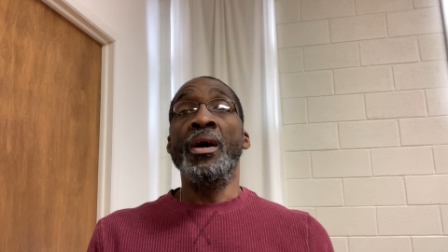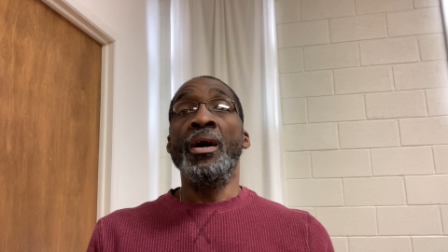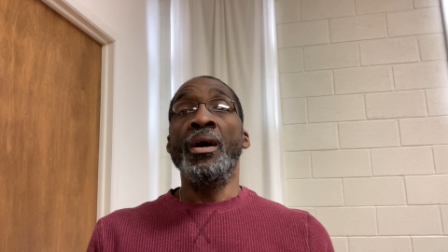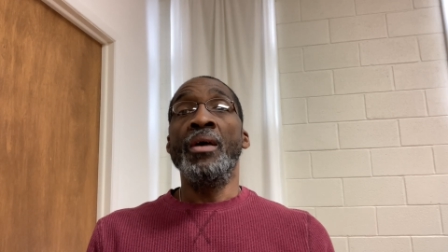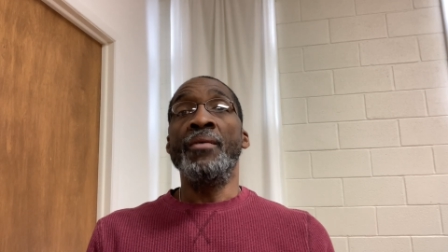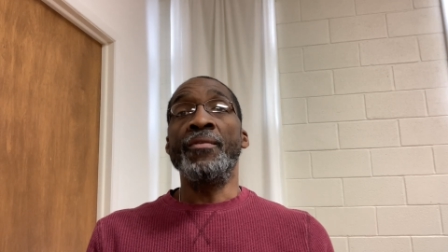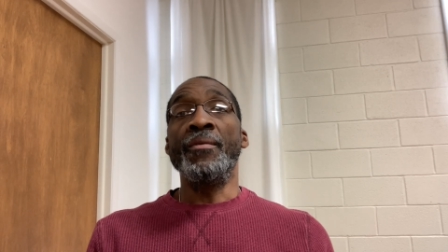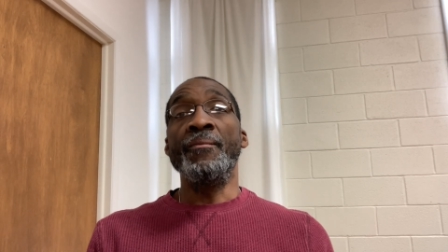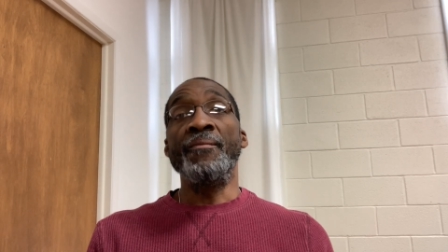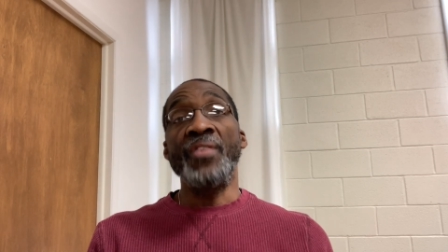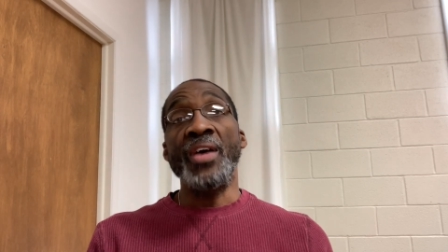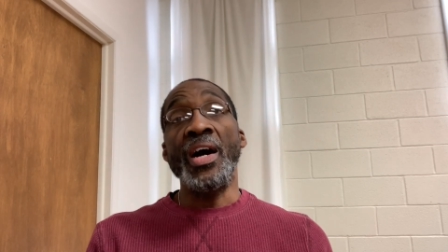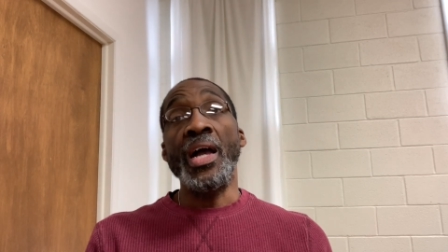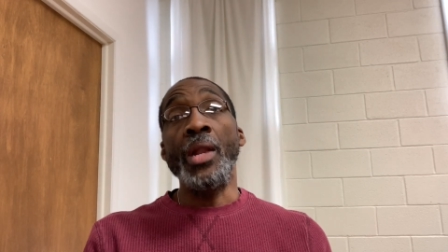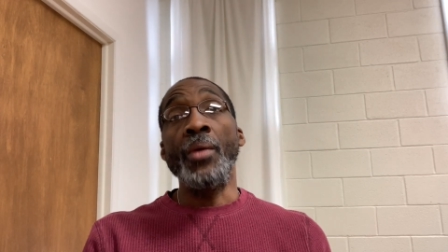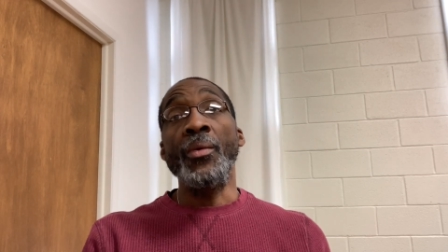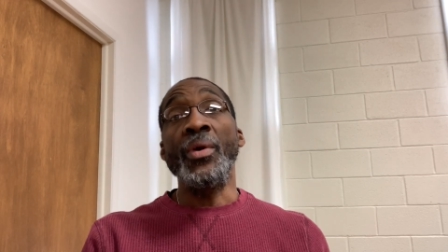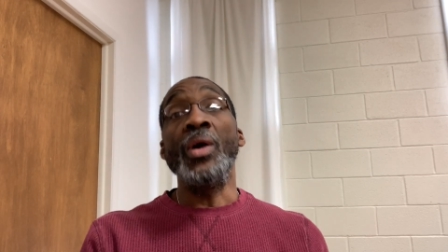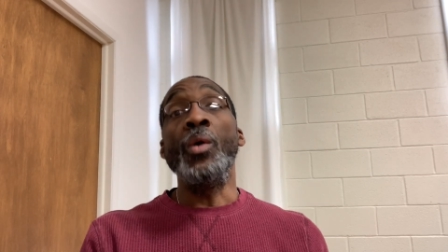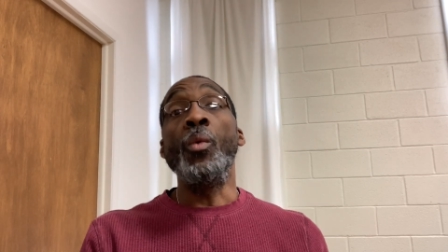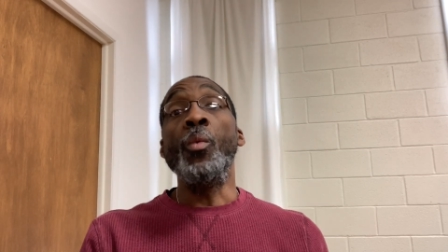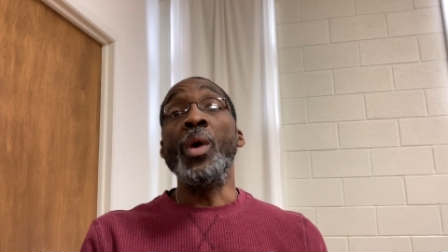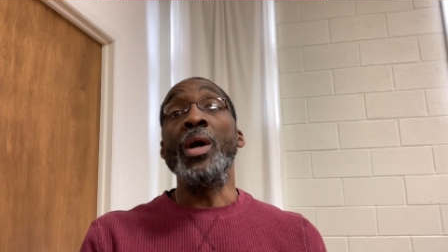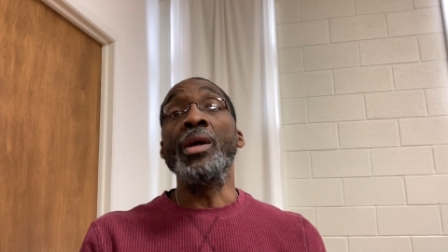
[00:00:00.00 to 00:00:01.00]
from
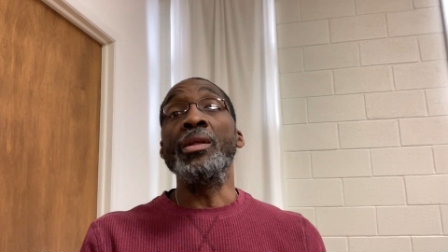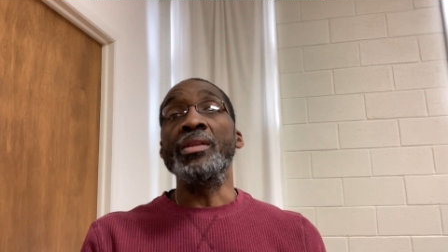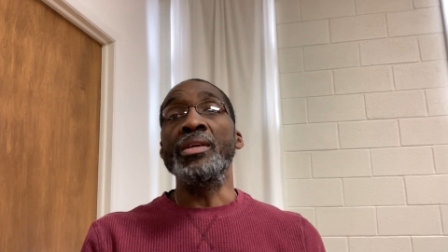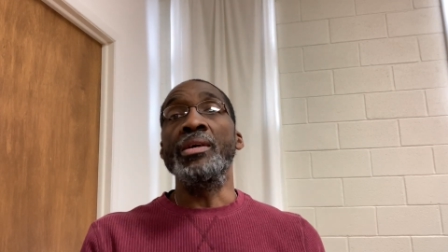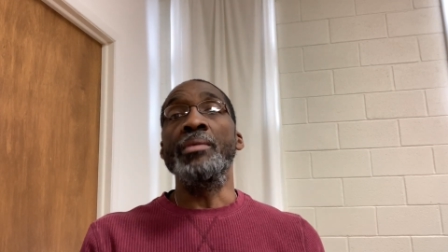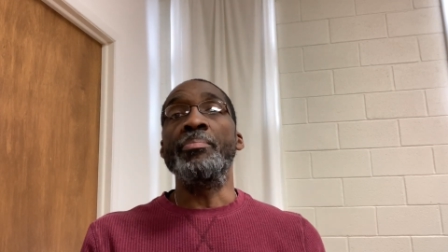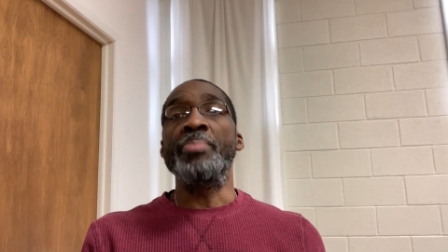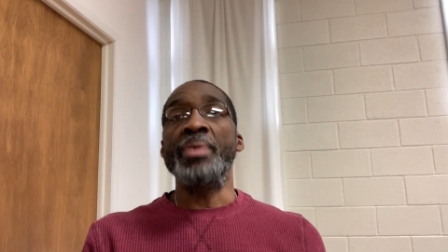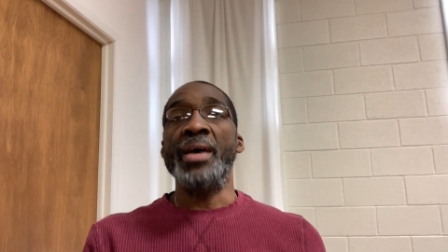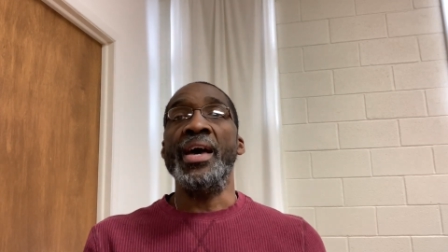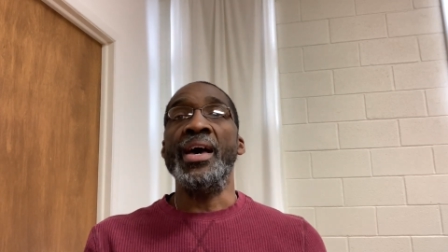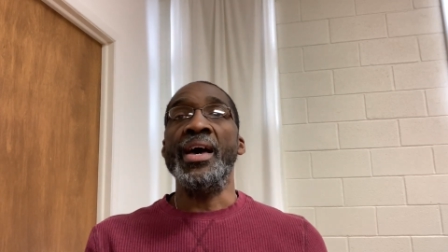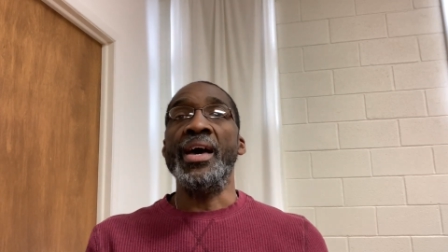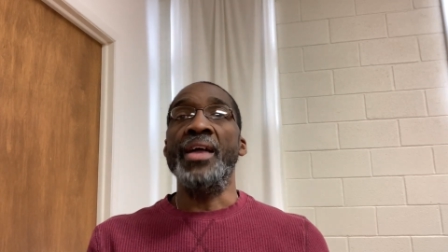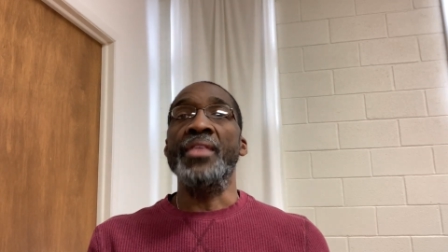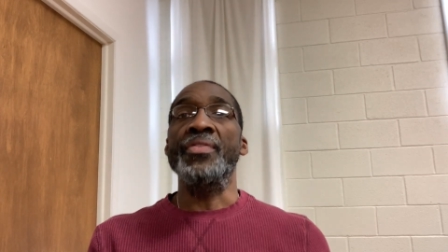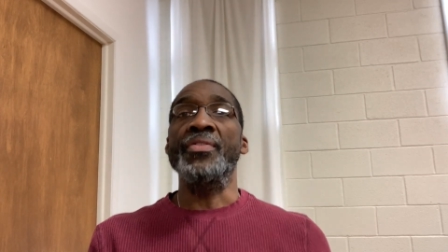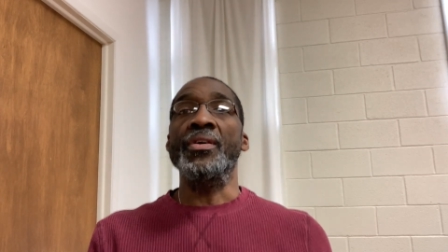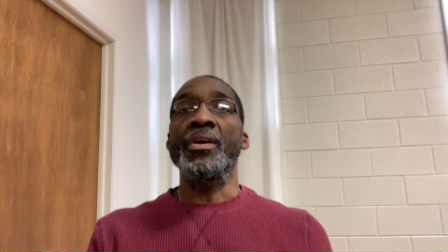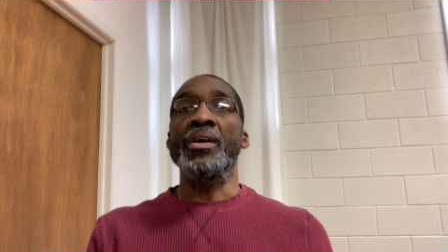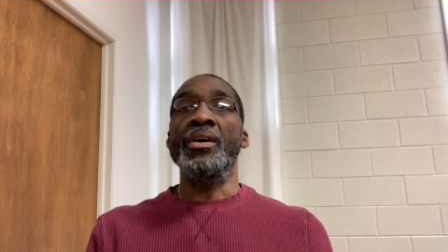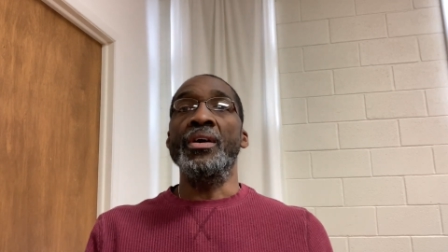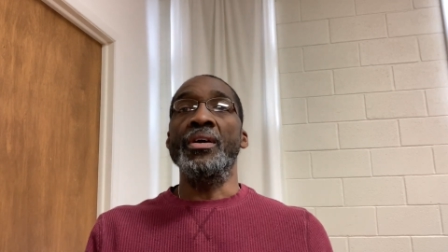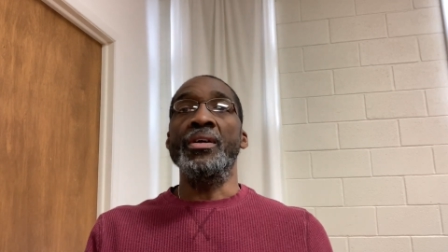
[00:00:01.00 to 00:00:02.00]
following a well-lit
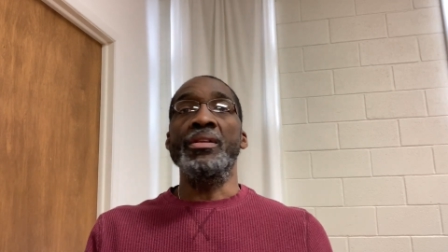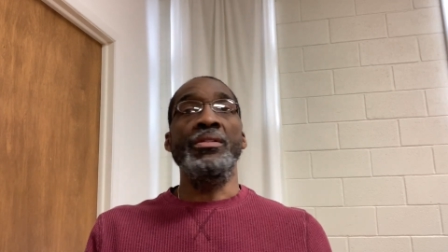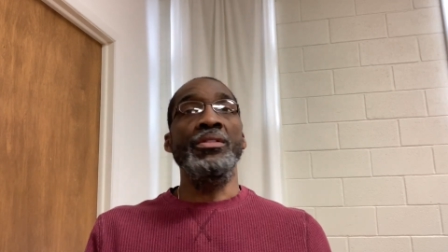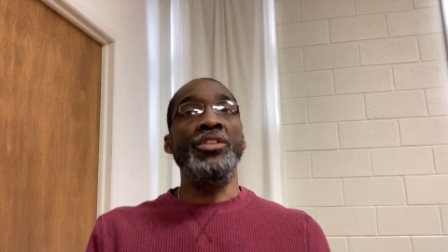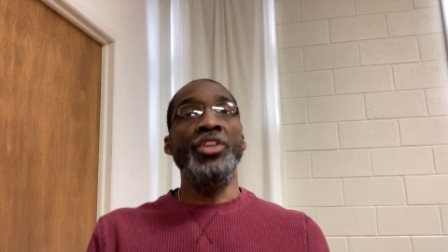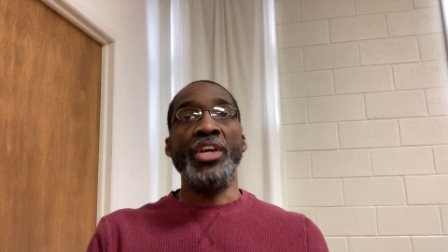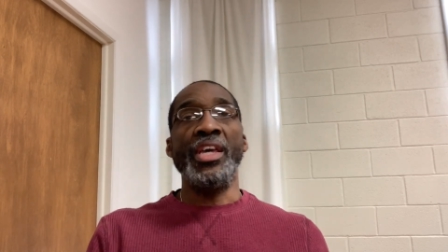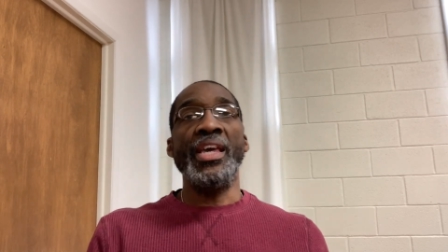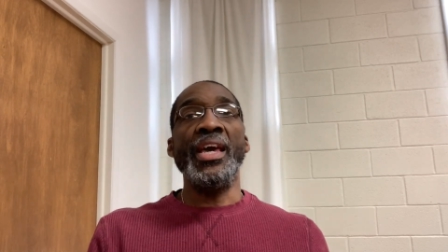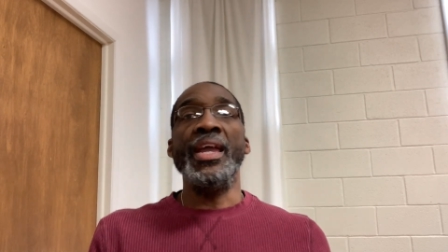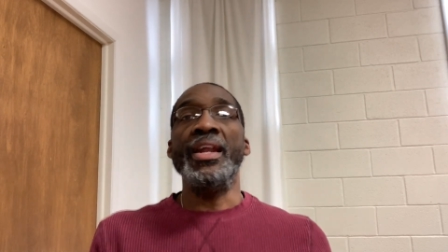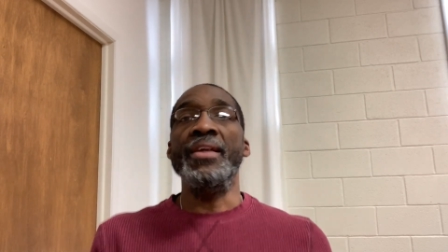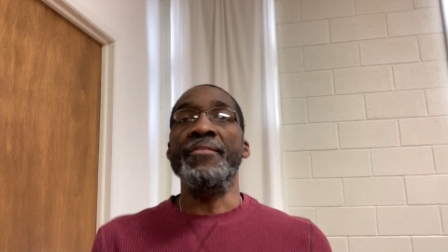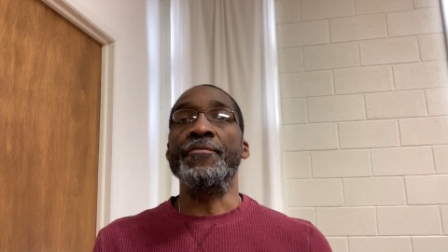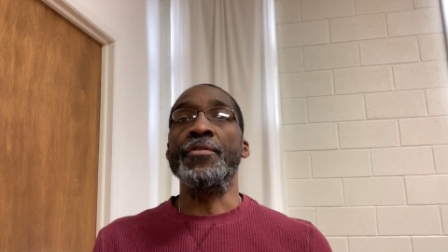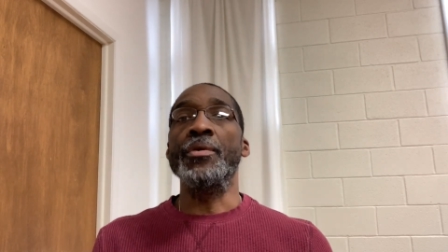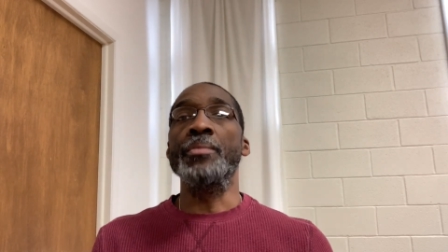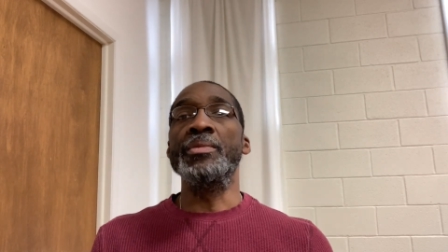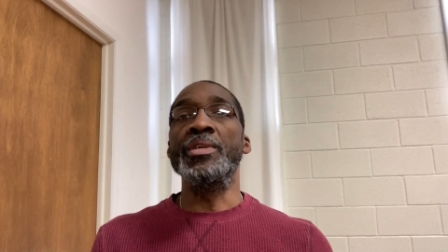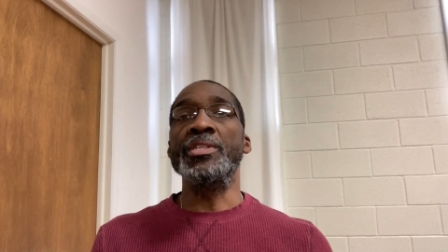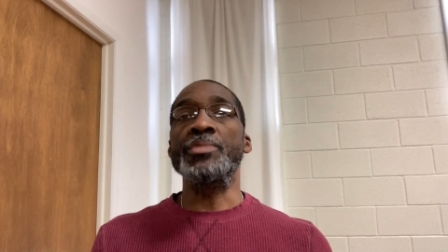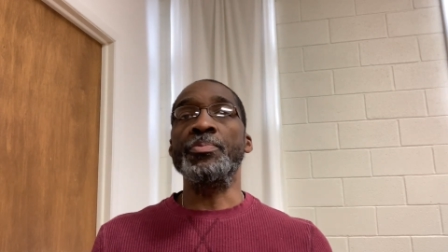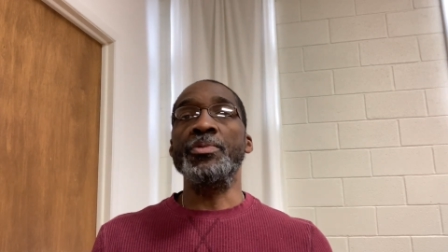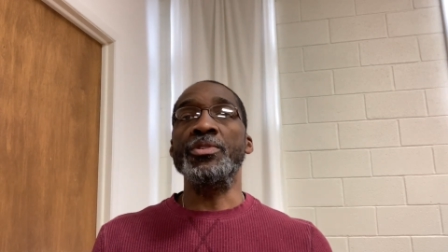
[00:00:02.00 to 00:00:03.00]
path. Look at it
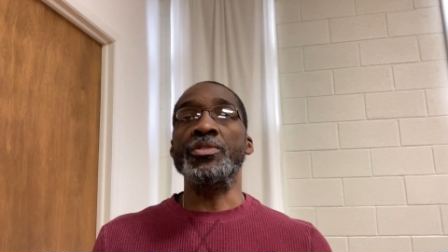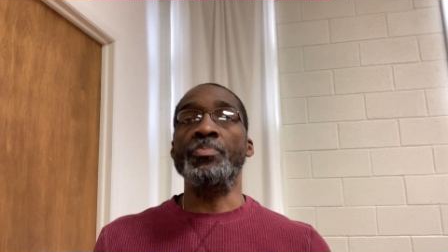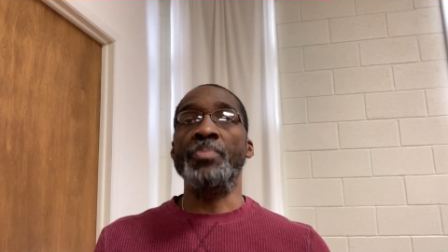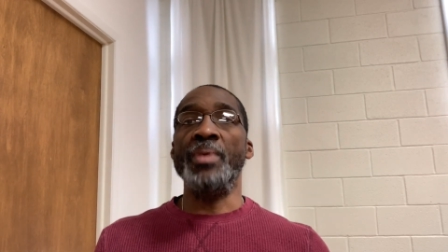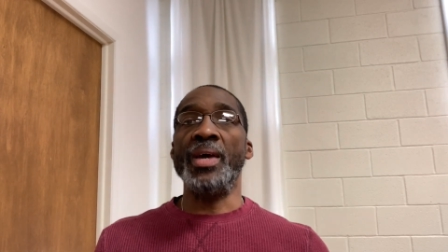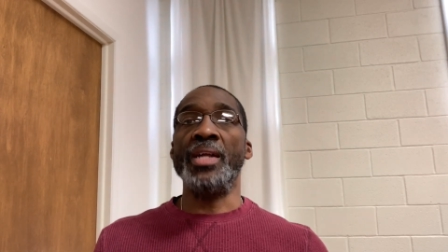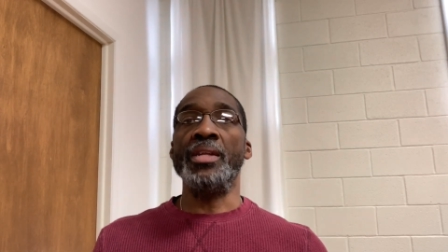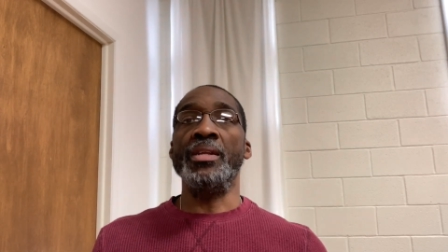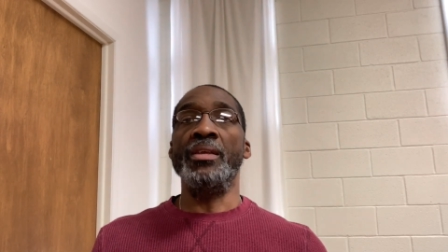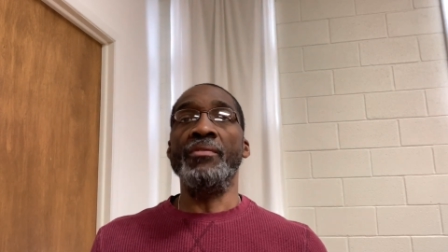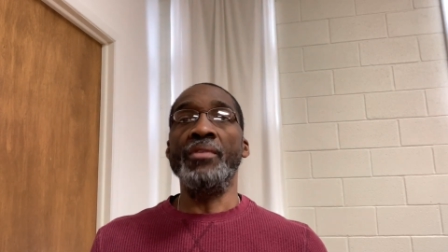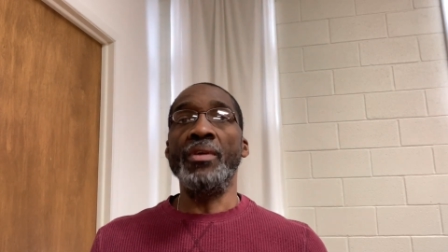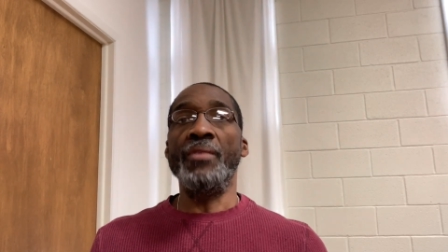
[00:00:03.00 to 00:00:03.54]
from this perspective.